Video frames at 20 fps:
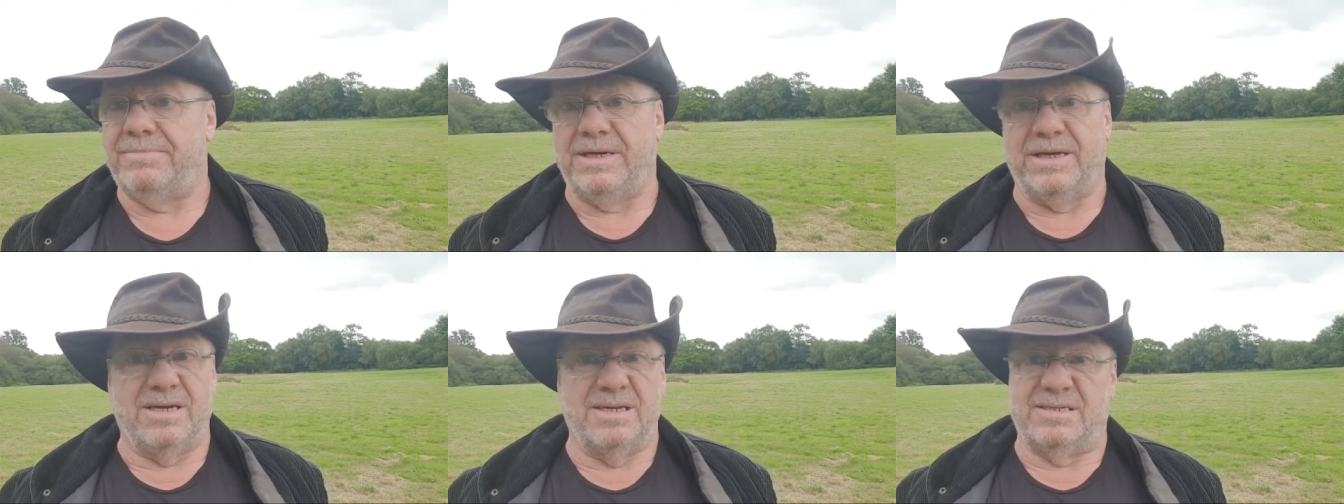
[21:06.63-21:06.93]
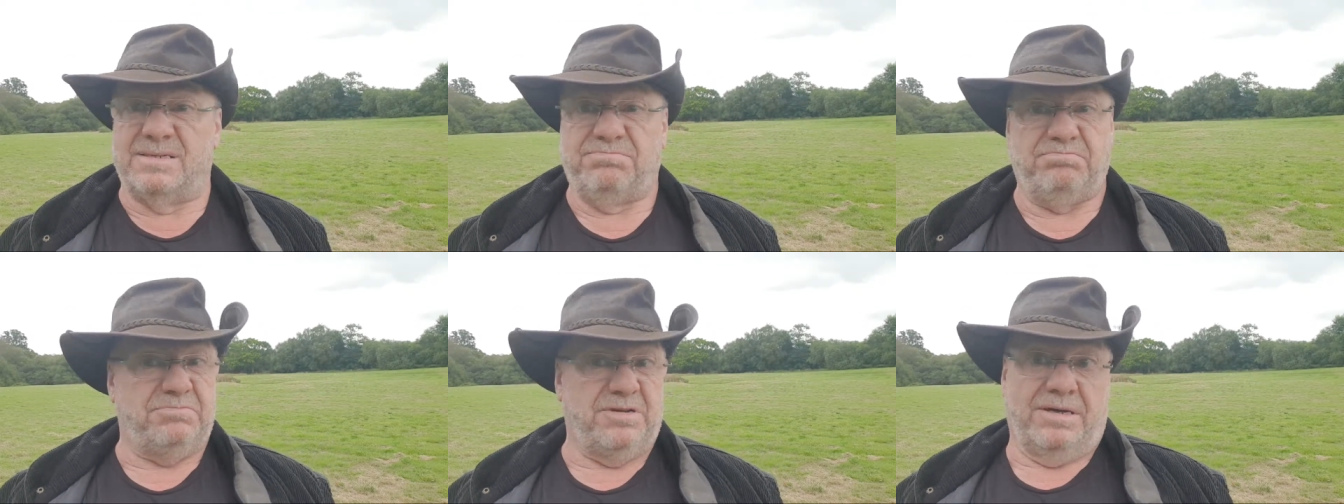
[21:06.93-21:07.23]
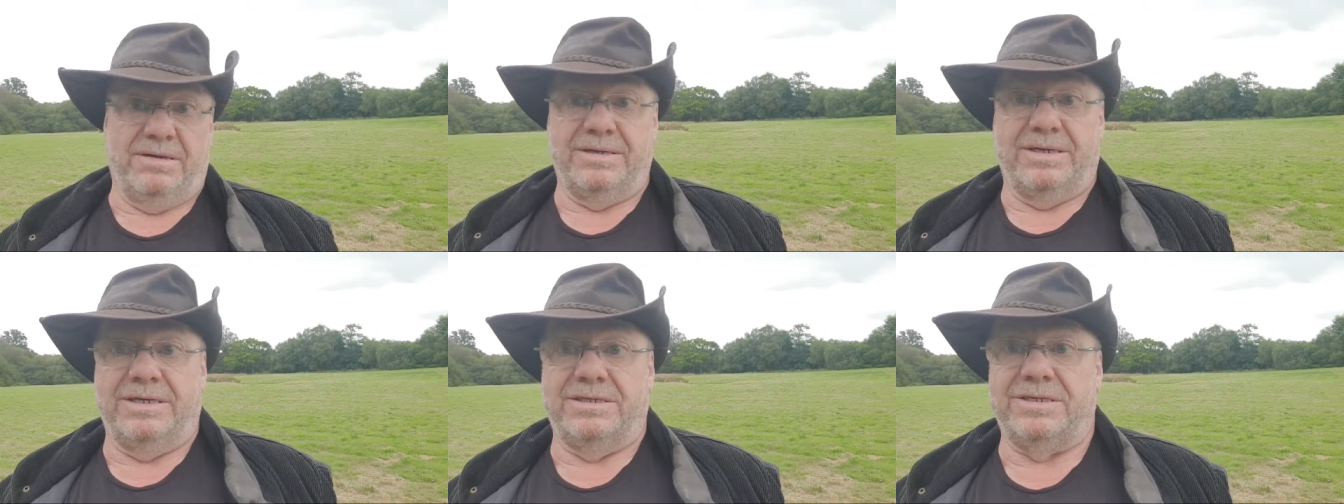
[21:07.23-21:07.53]
because
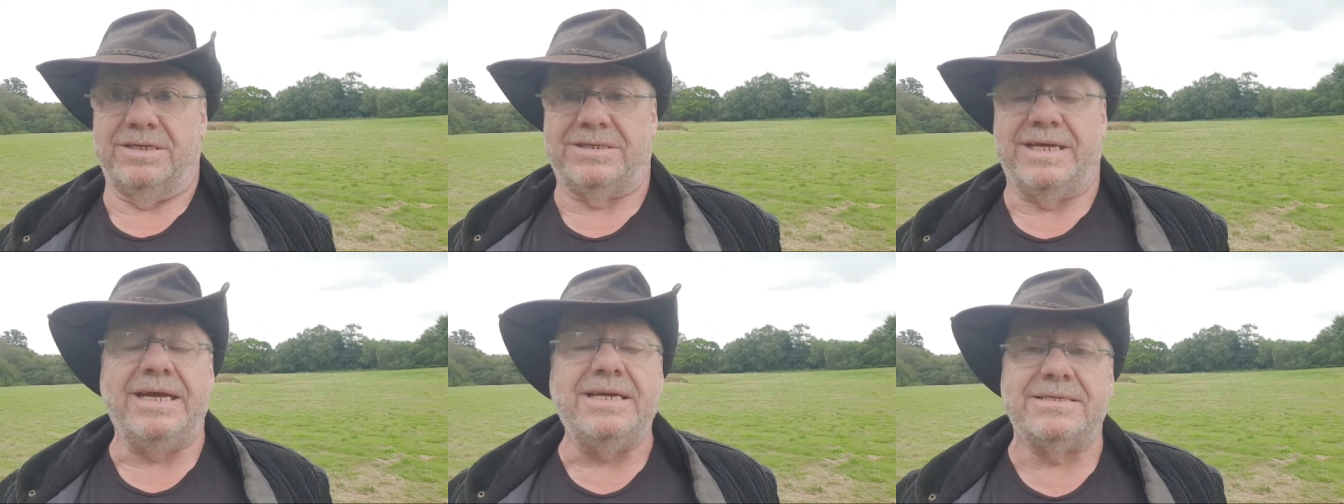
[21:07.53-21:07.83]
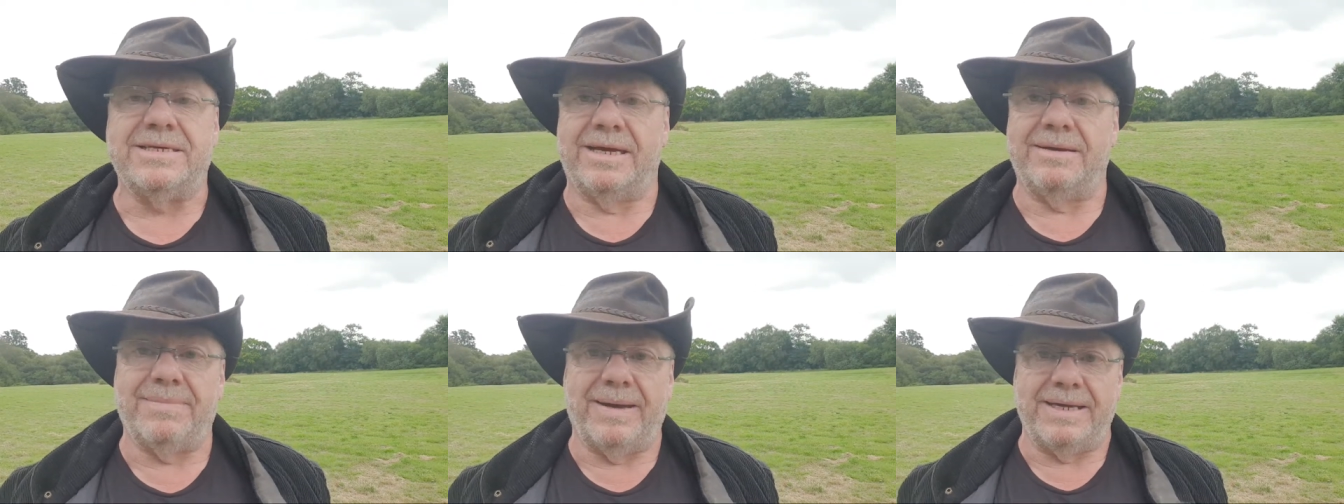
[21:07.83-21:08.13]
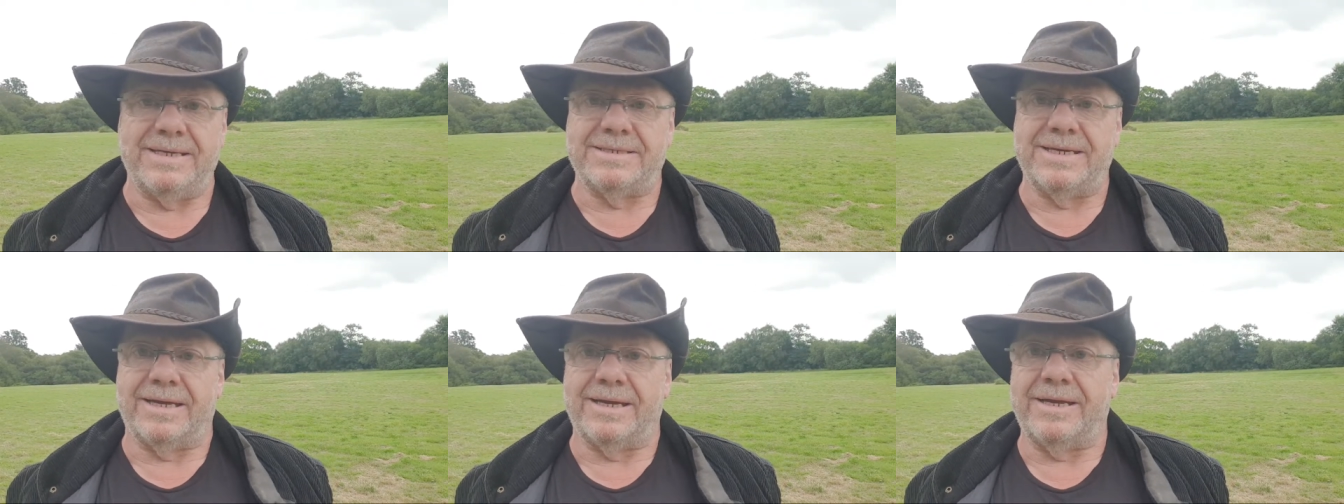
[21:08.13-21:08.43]
it can just eat it,
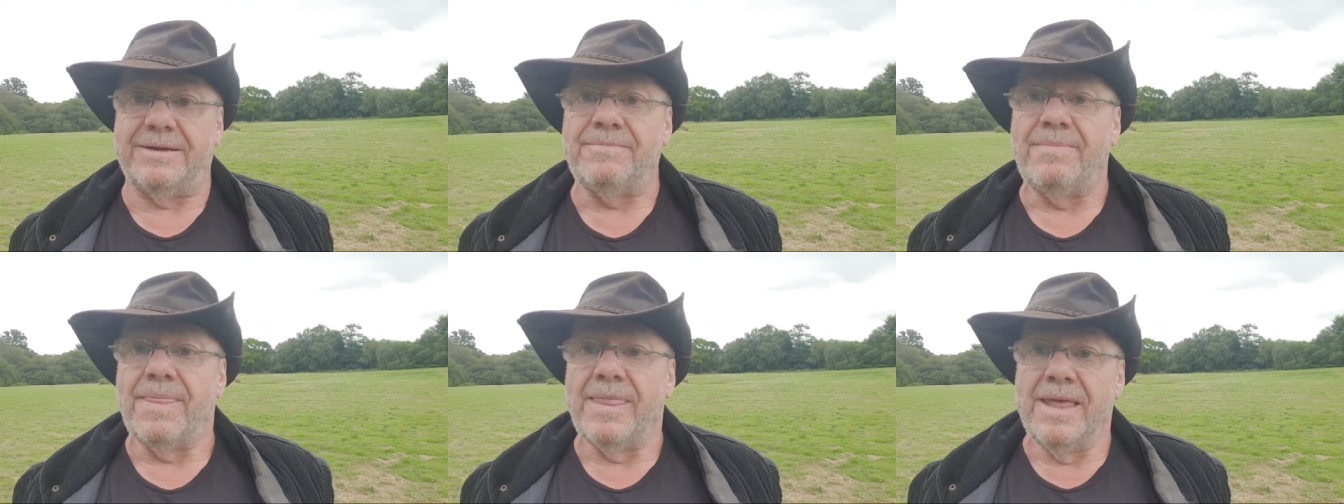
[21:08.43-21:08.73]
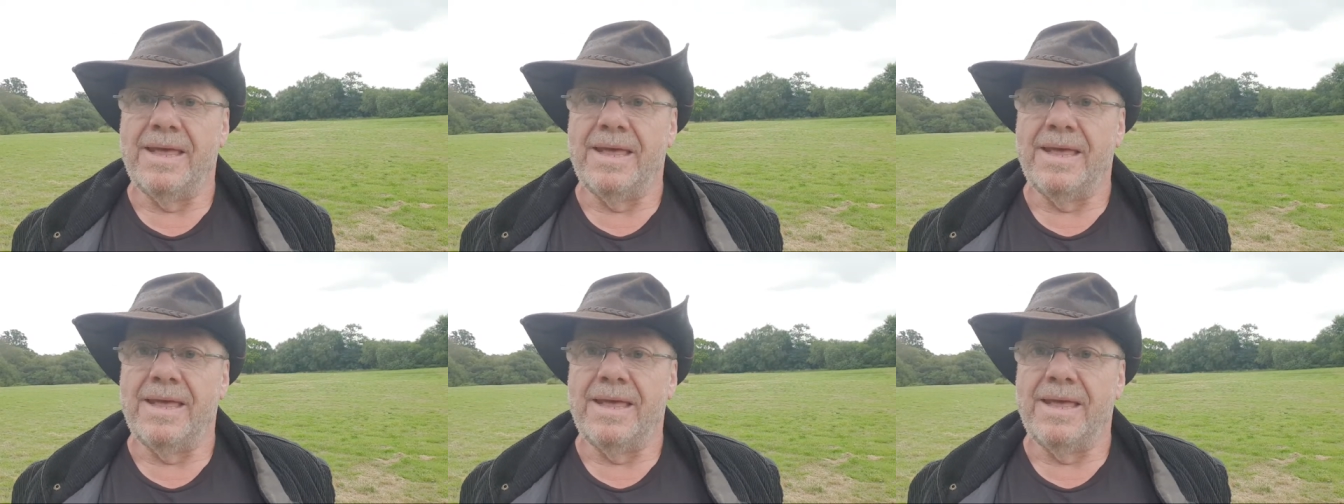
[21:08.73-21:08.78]
basically.